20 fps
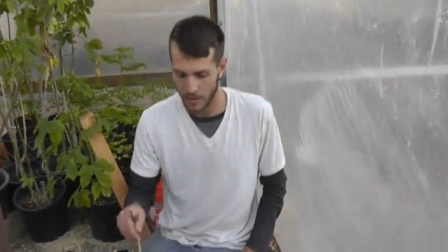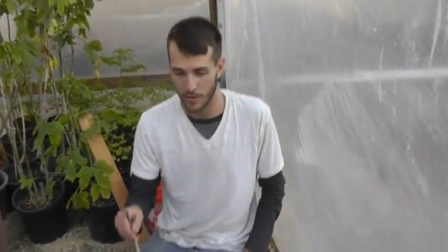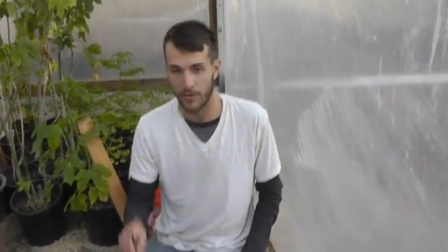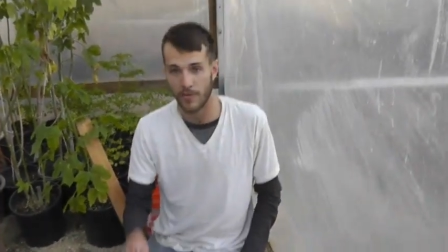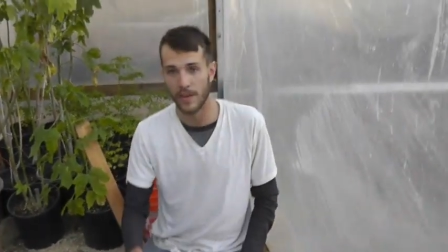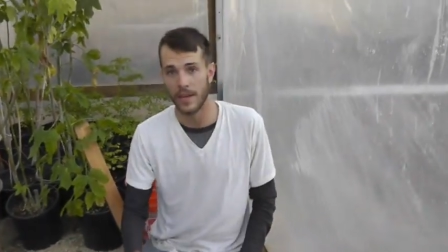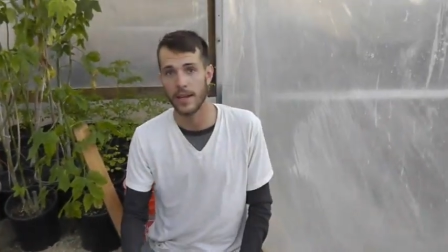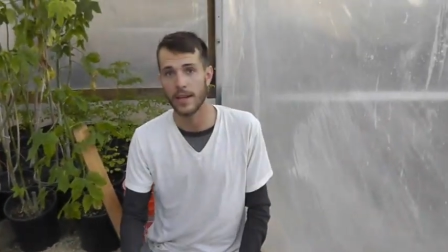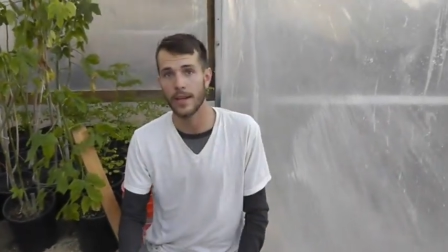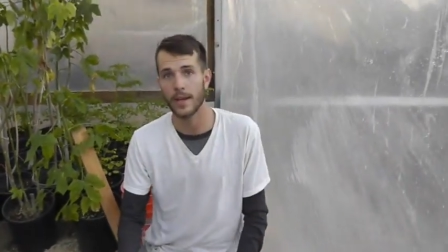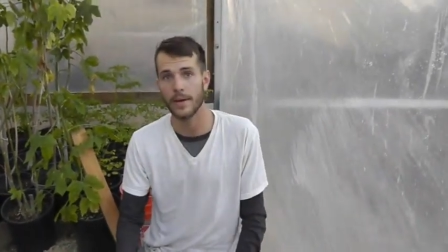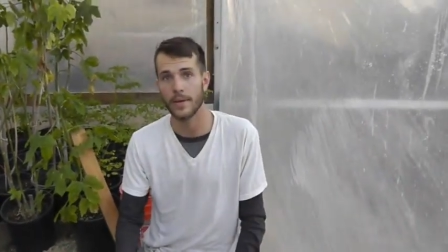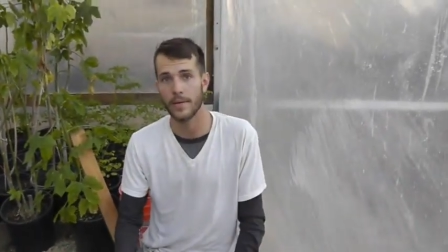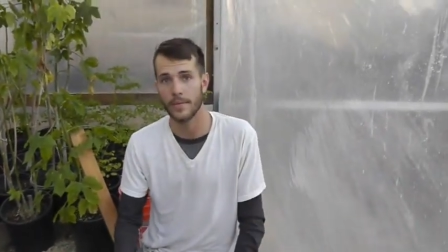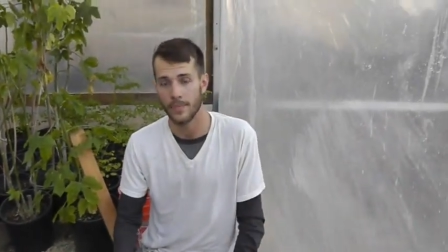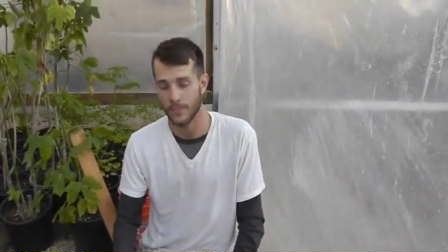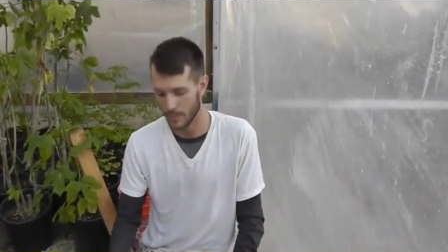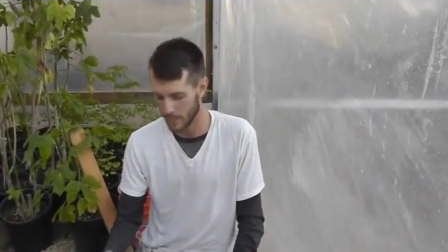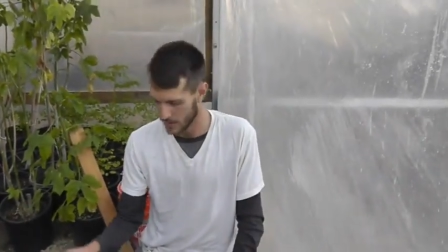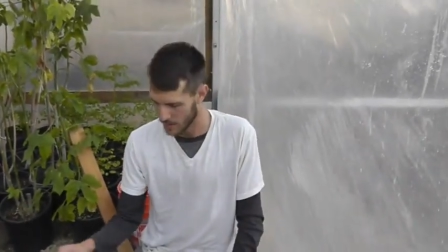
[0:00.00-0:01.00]
you feed it,
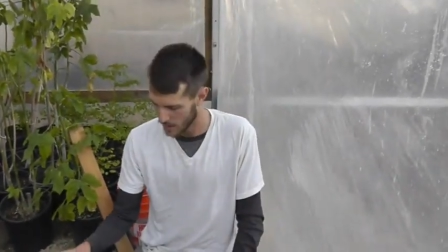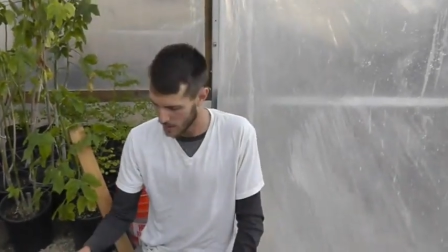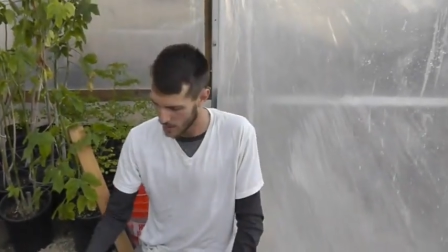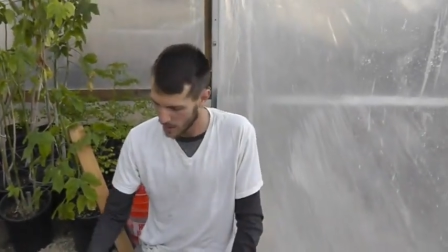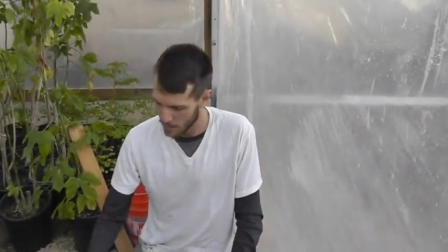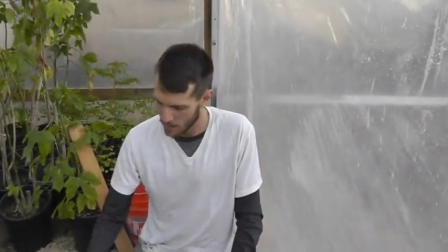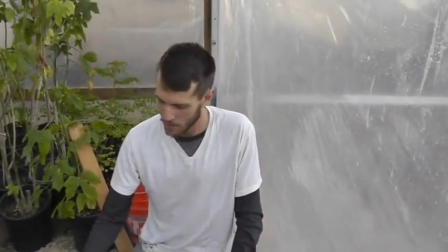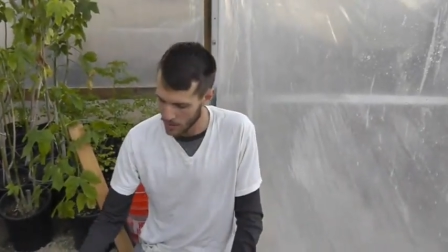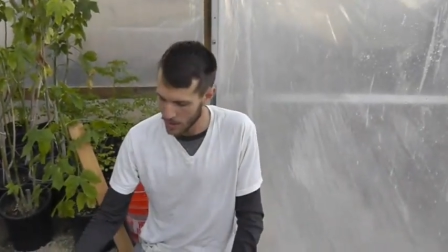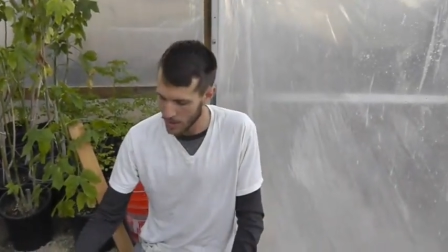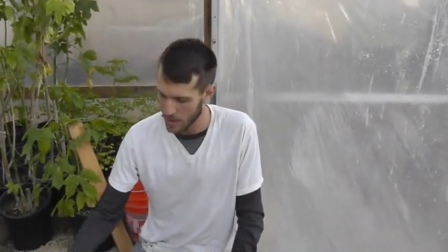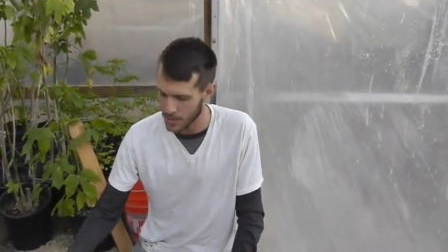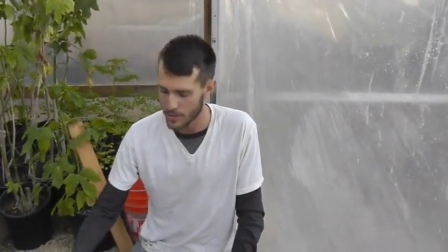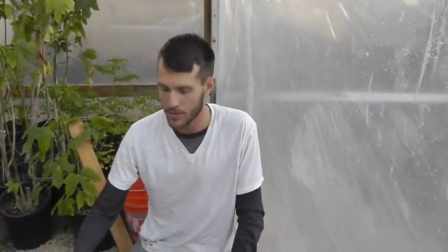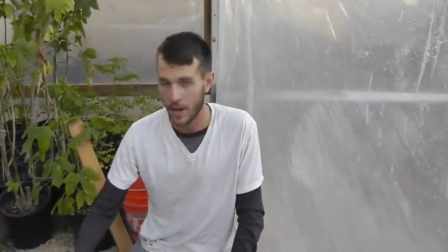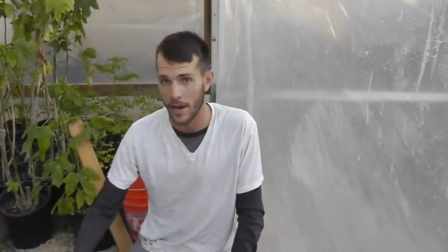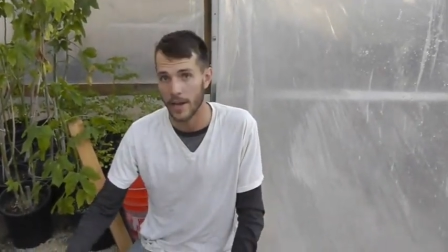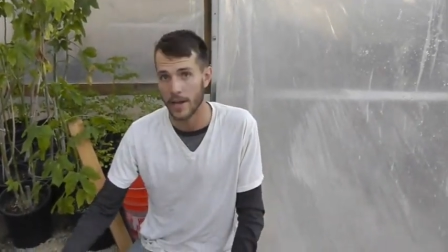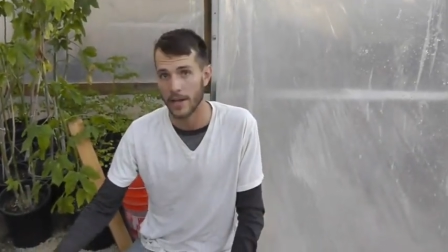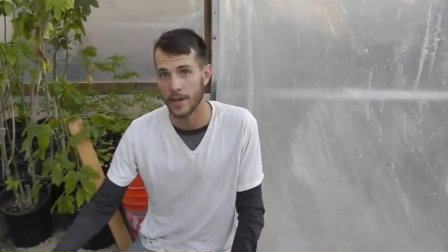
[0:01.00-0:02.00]
it burns
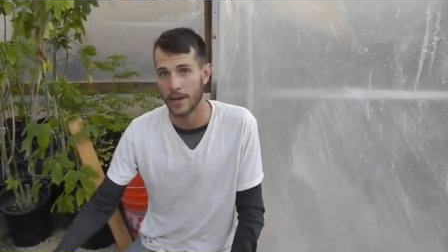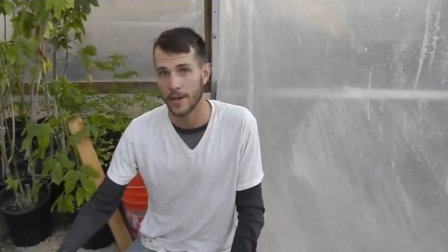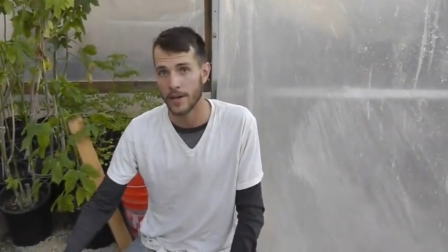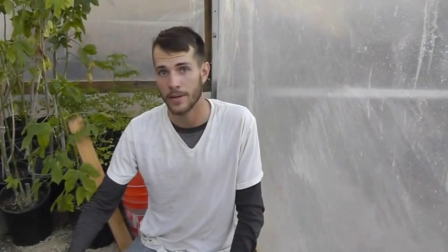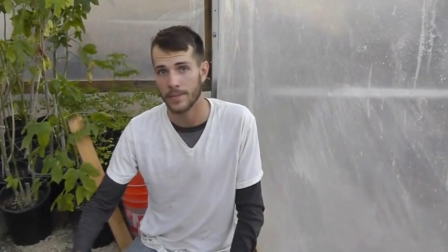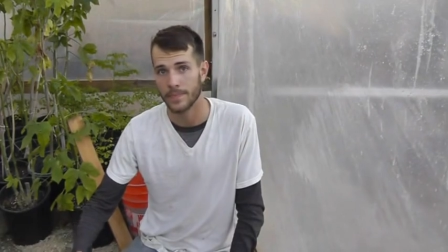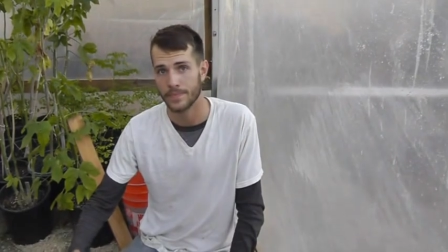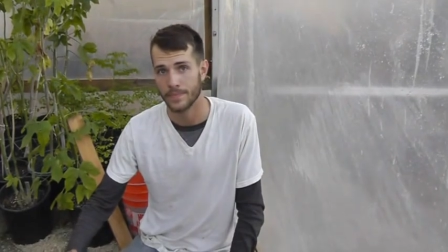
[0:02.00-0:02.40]
right here,